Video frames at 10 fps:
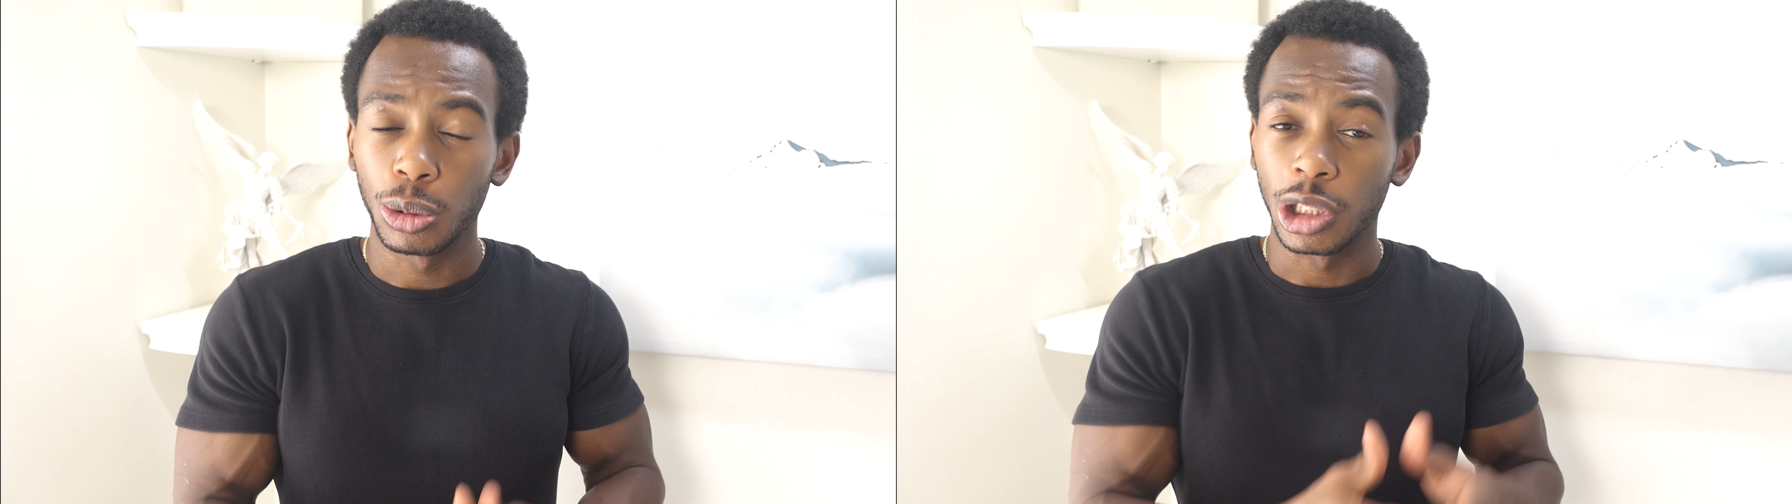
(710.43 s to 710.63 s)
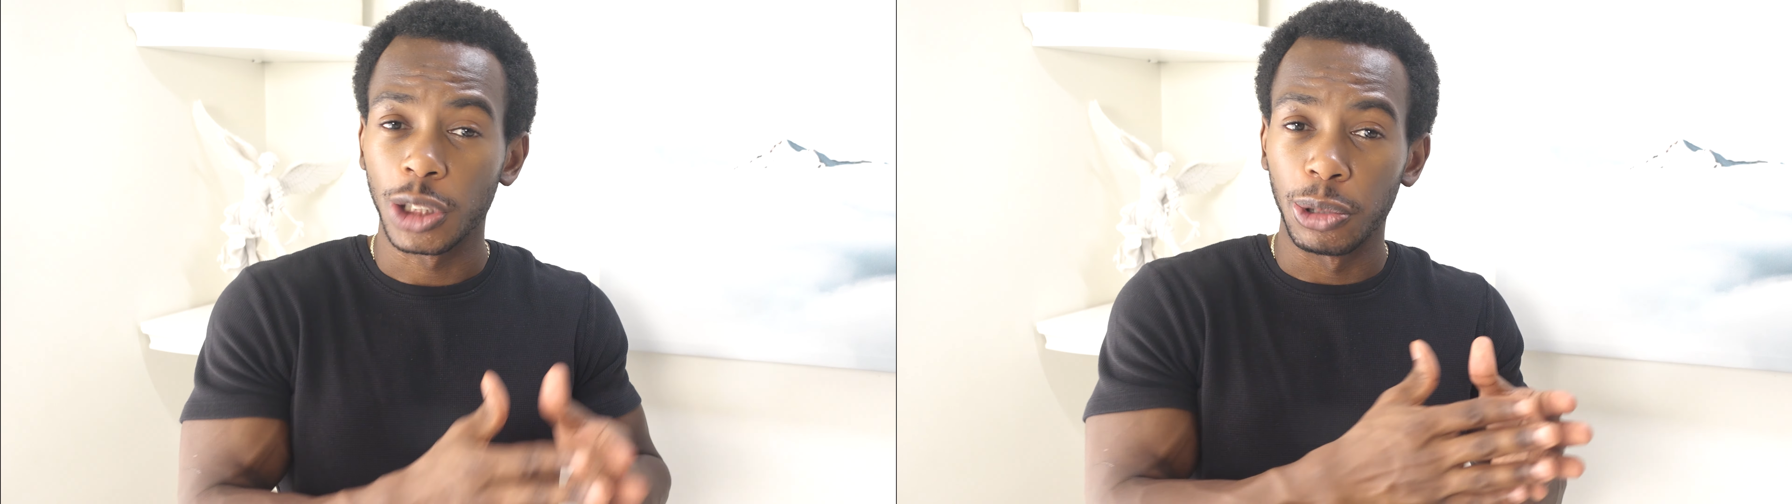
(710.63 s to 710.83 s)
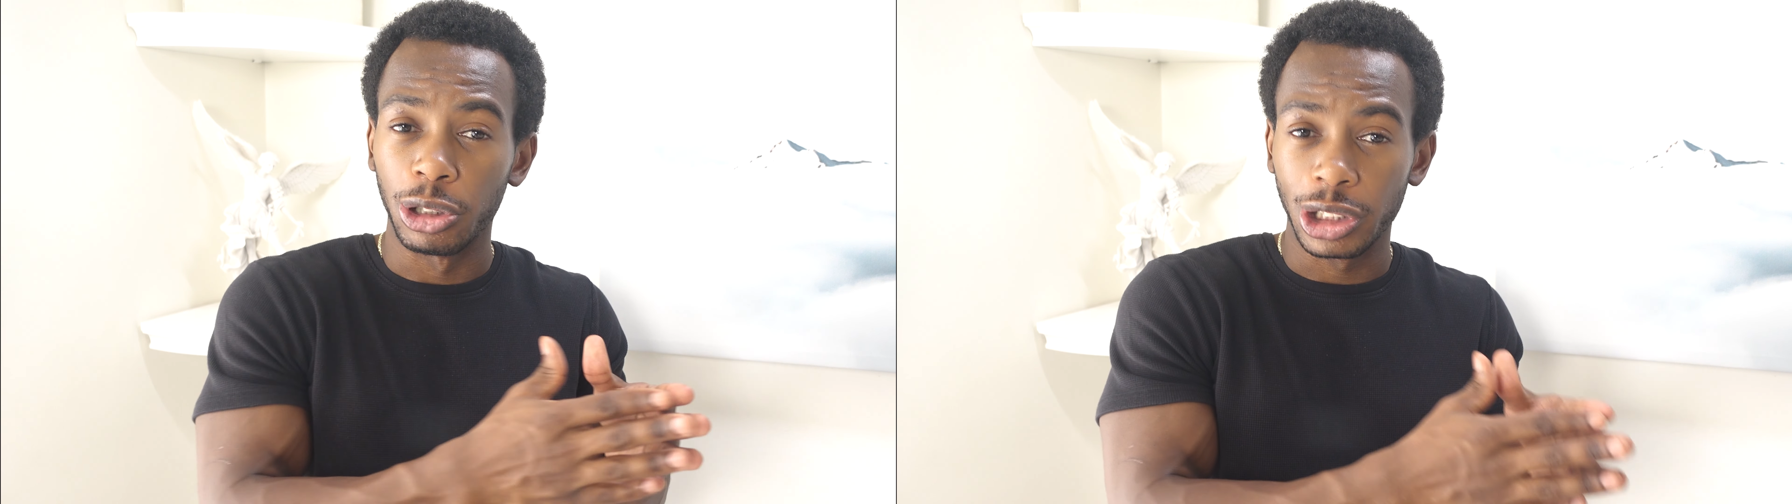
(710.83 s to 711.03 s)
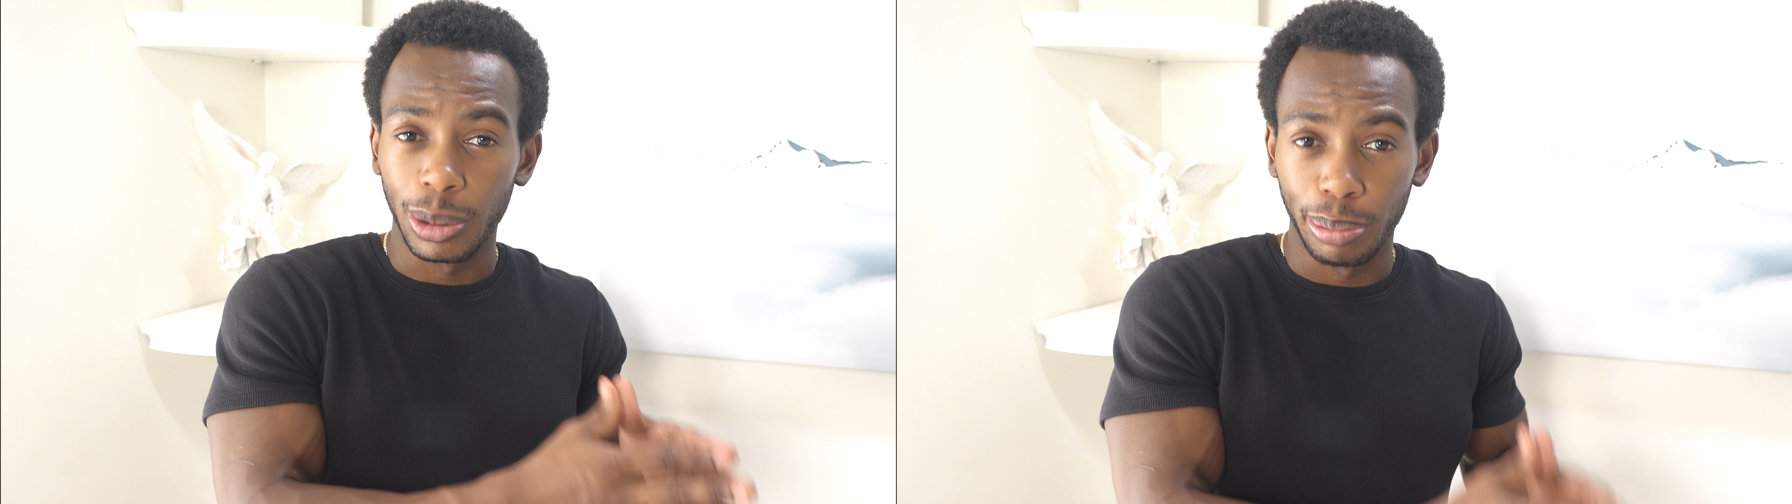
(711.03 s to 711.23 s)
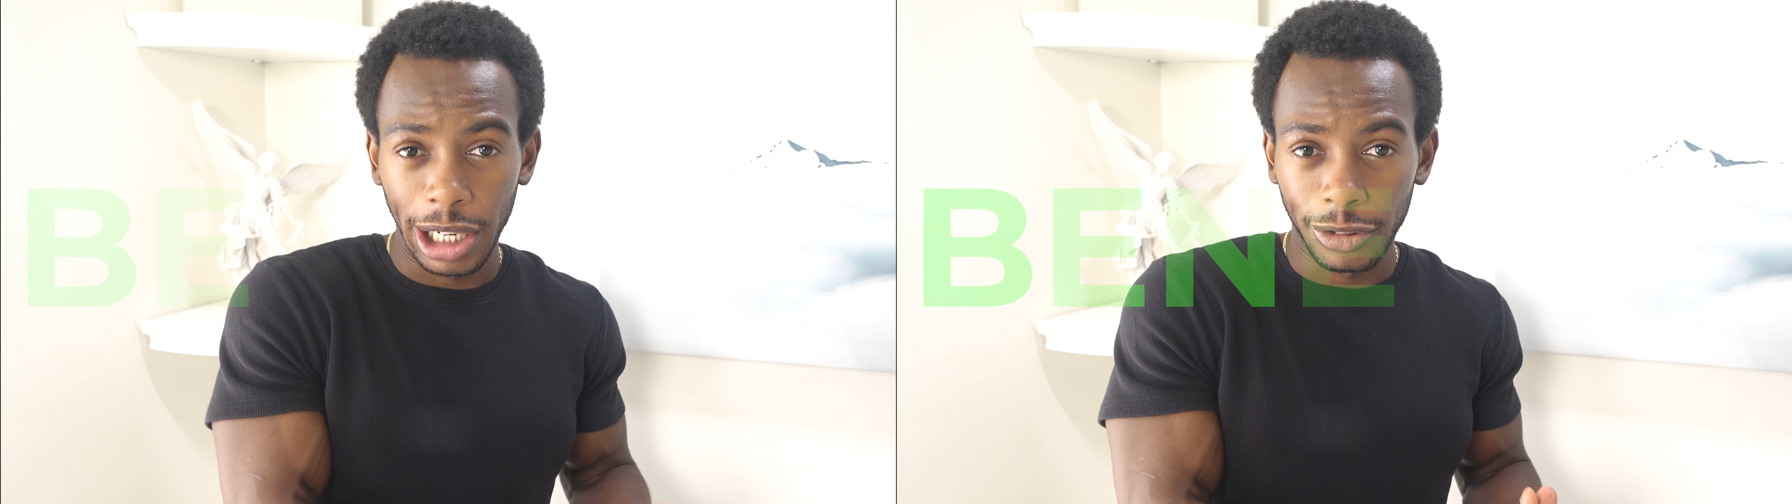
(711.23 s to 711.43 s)
experience the
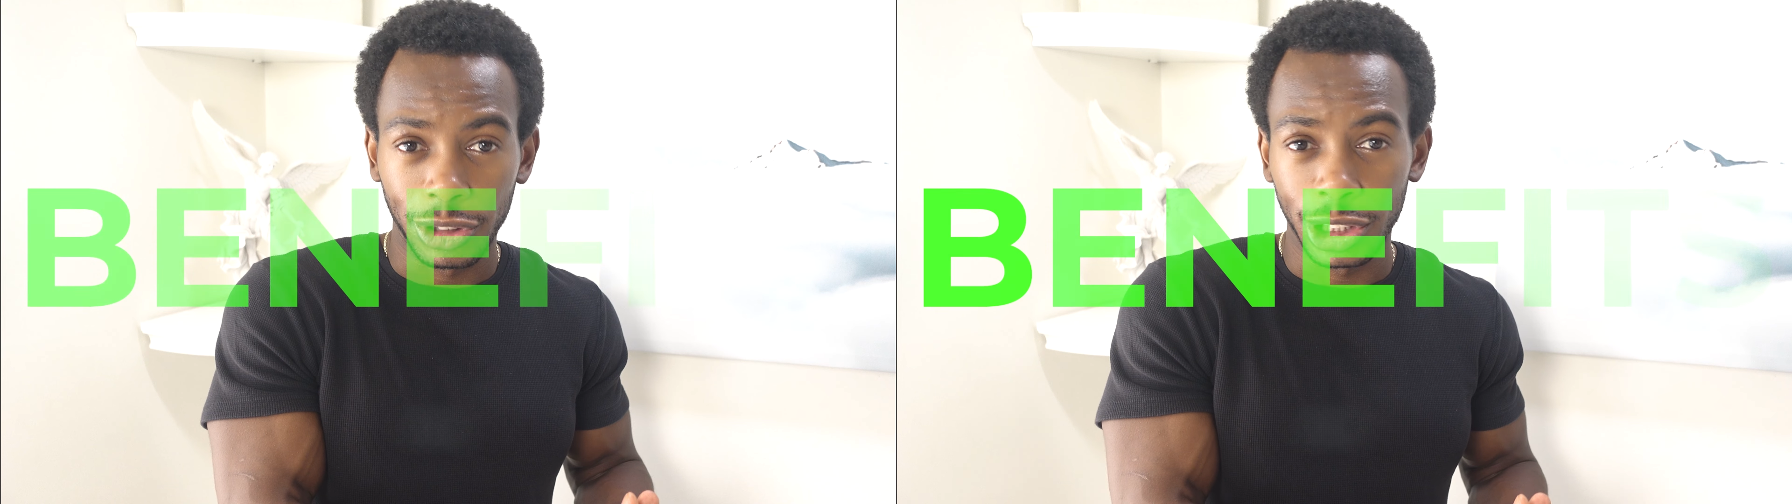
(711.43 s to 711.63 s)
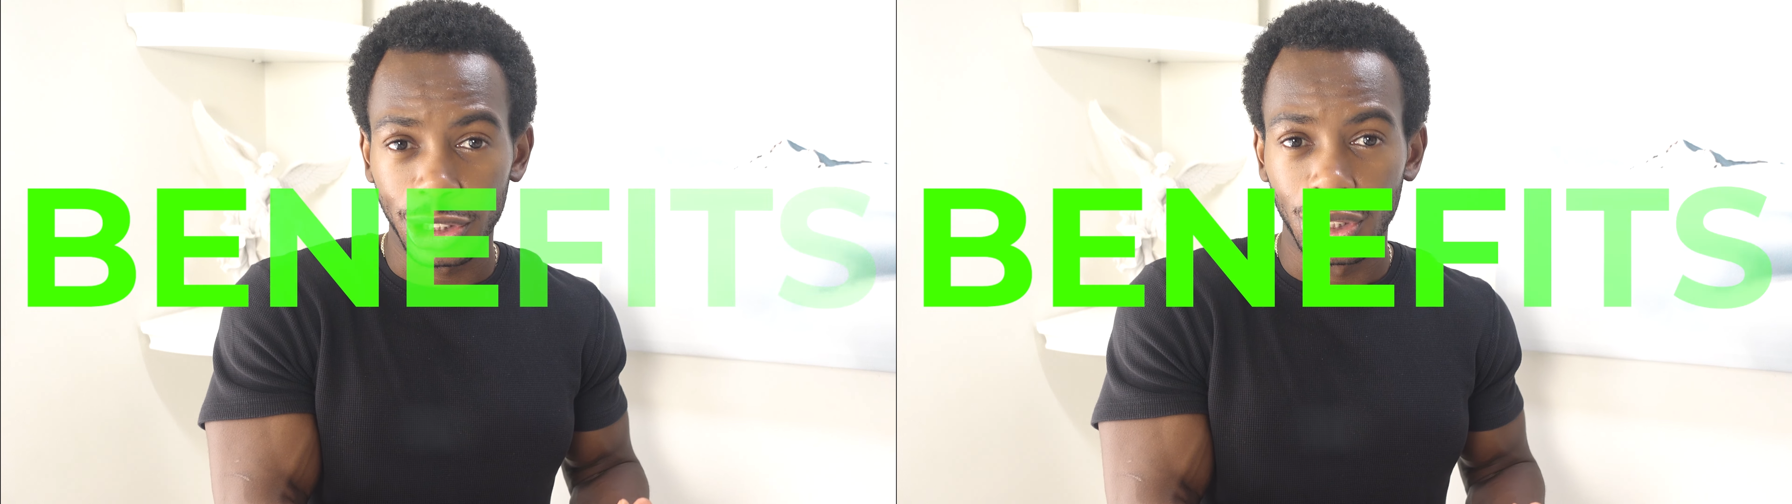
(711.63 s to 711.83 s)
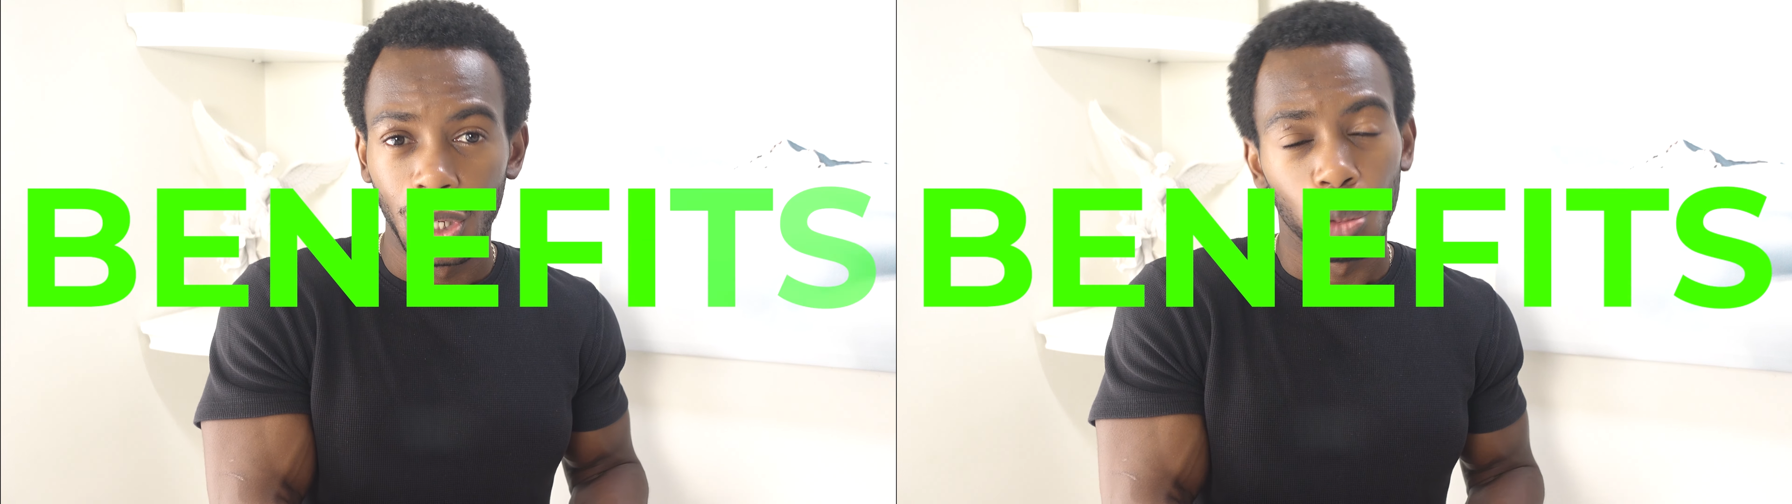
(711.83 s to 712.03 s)
benefits